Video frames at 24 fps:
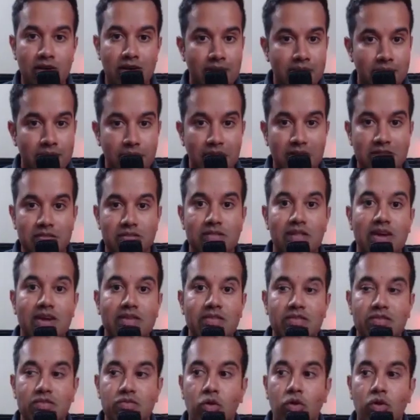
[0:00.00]
That's
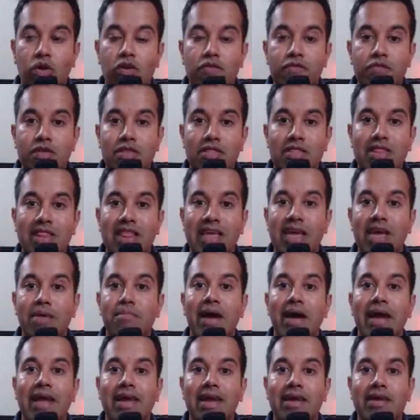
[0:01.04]
one of the theme I
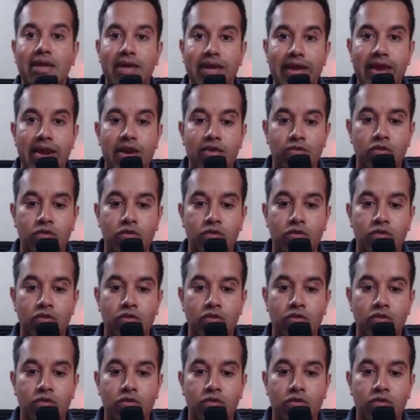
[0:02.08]
can create for